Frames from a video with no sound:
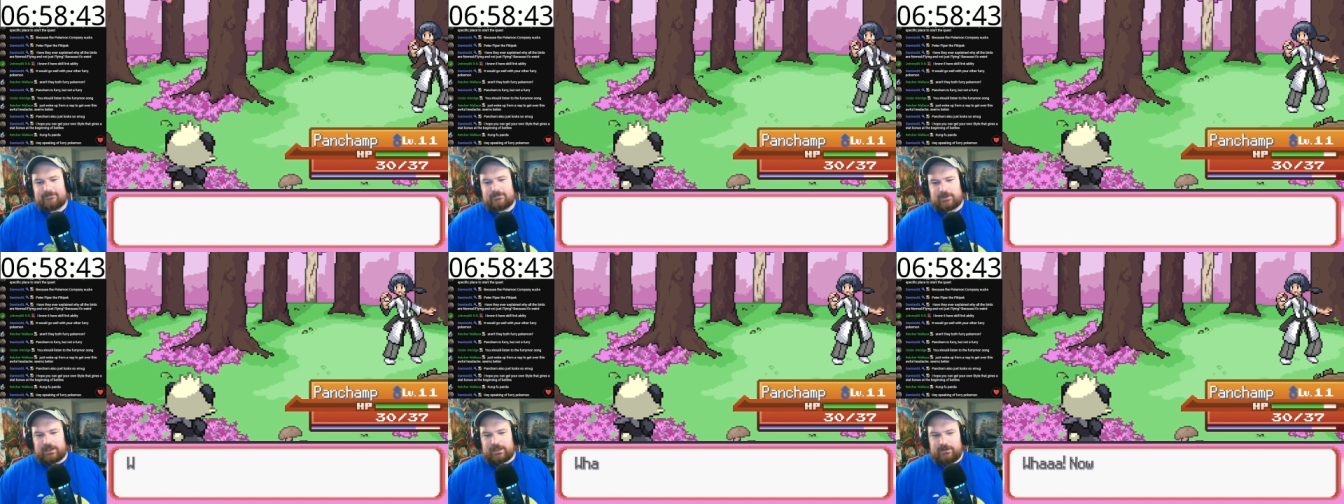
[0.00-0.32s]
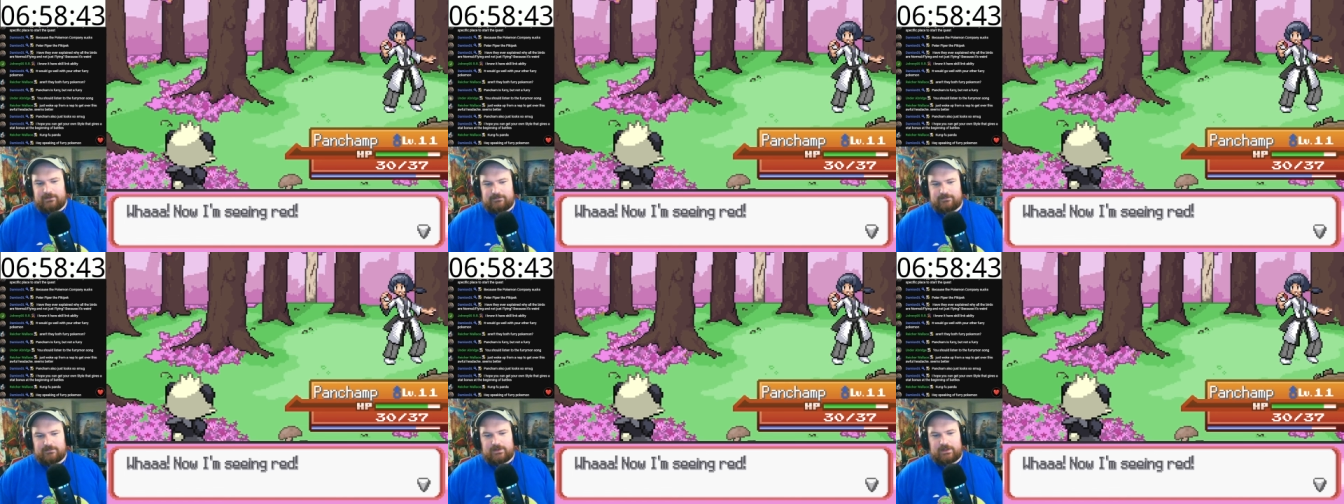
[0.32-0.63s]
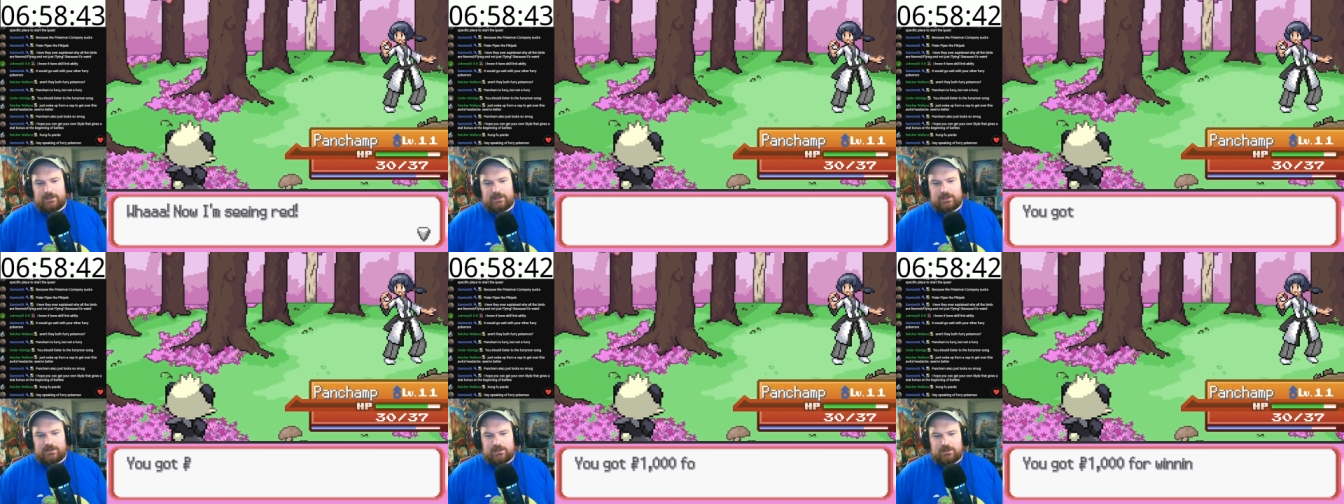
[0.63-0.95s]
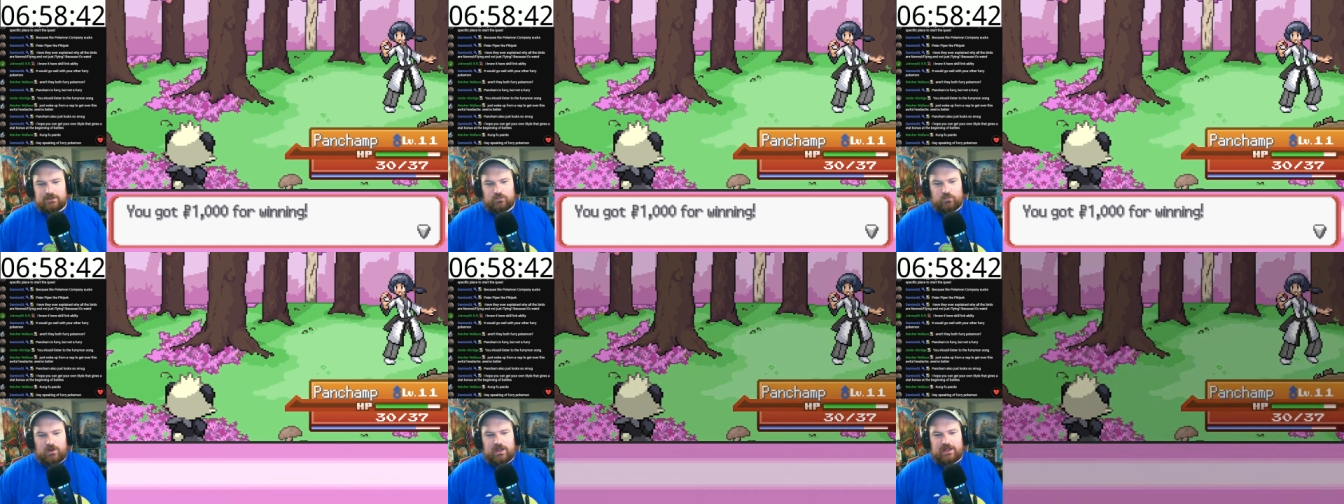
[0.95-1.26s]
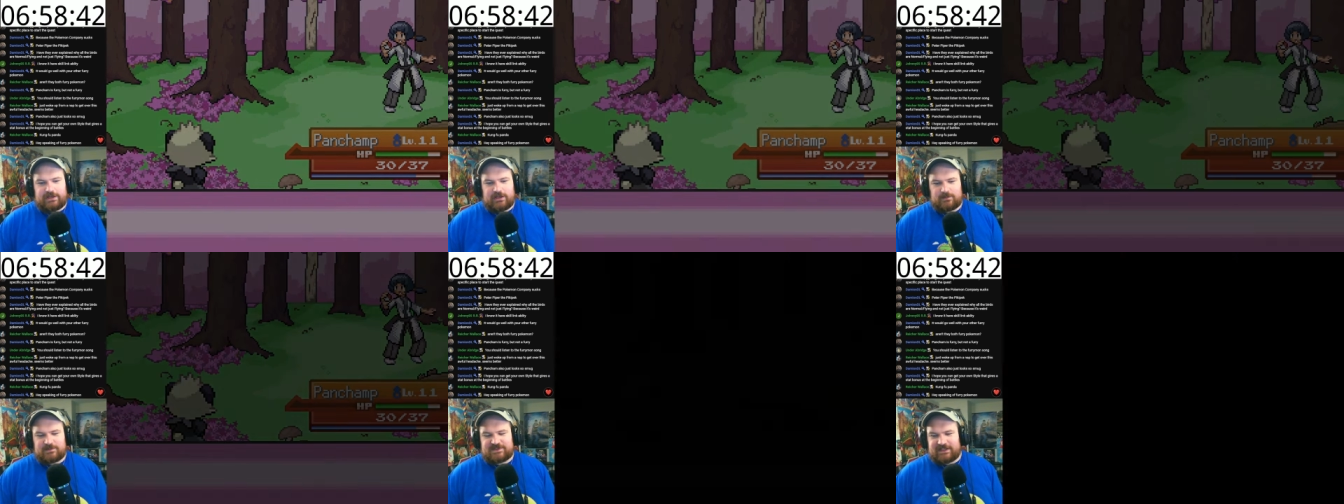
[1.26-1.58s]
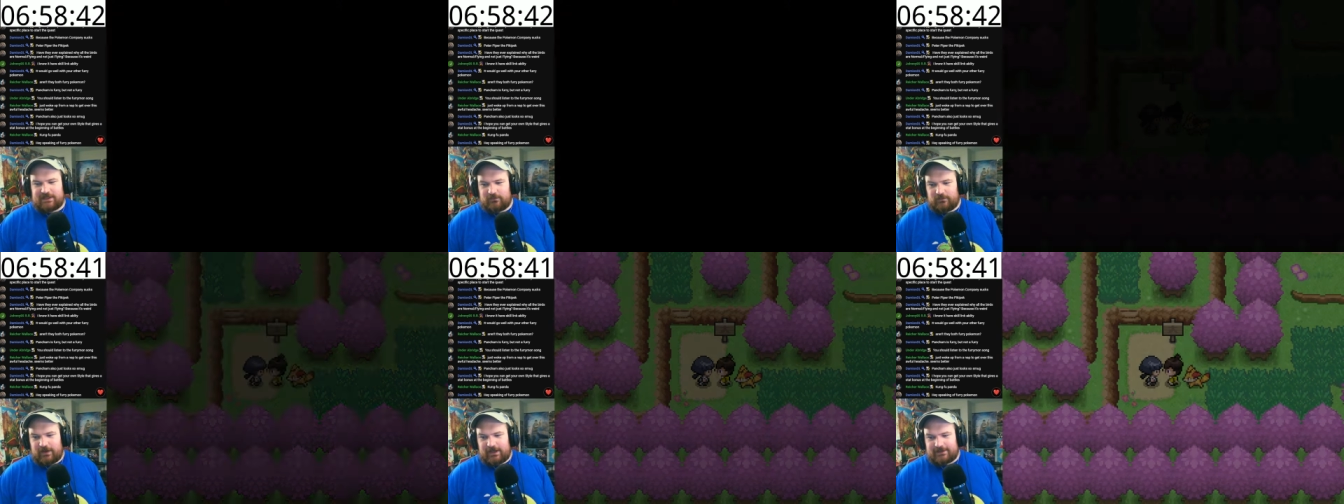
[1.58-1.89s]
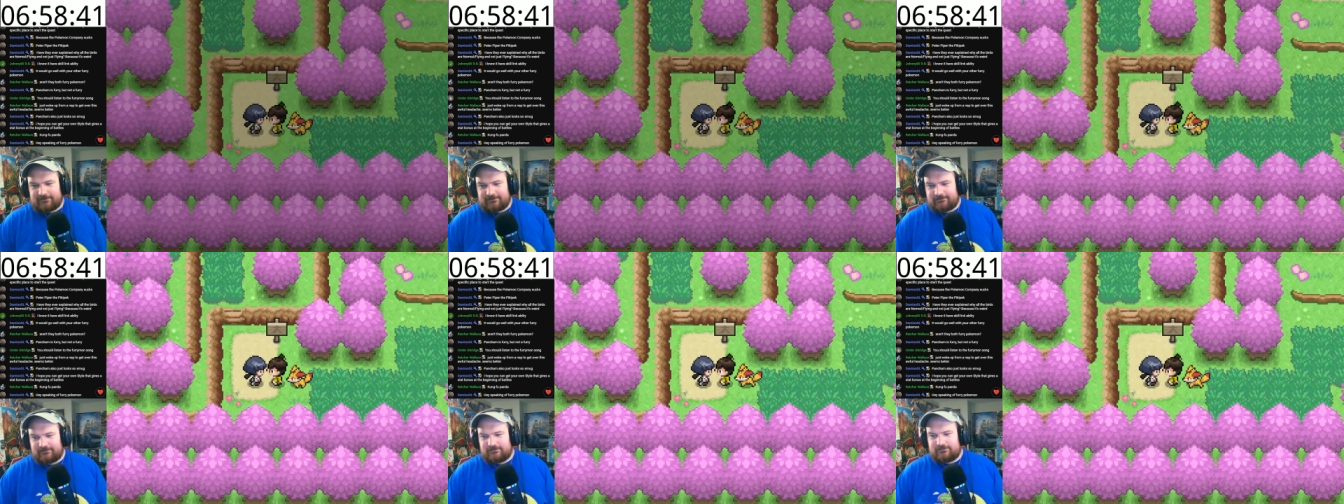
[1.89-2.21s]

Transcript: Okay. One, I'm seeing red.